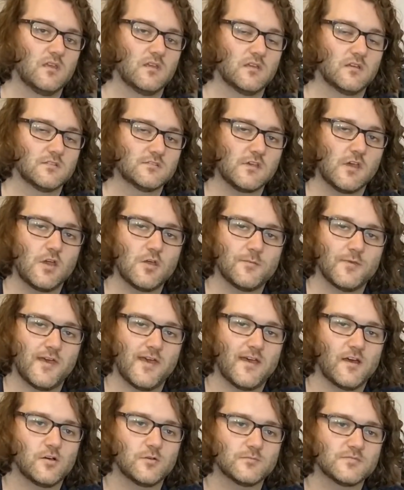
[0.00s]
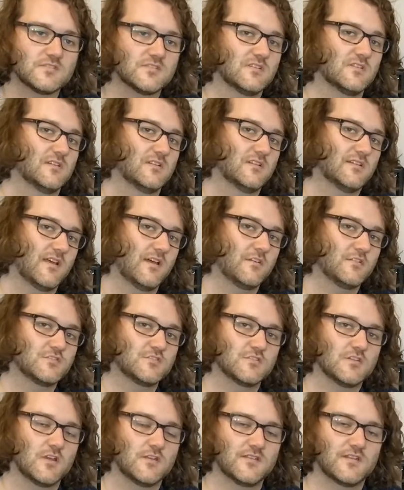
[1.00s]
So I hope that helps, and now you should
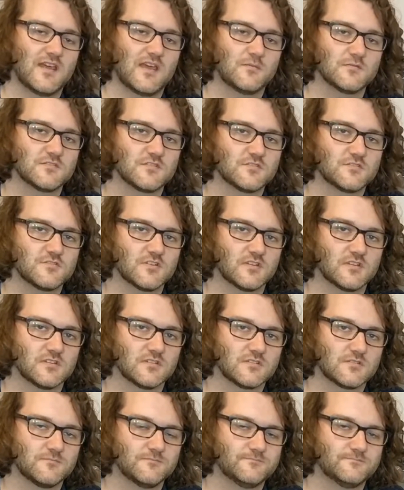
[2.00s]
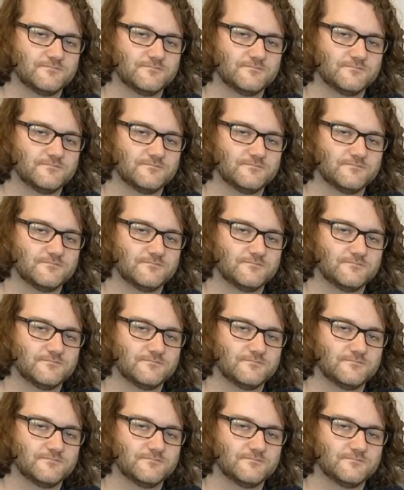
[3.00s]
know the names of the strings.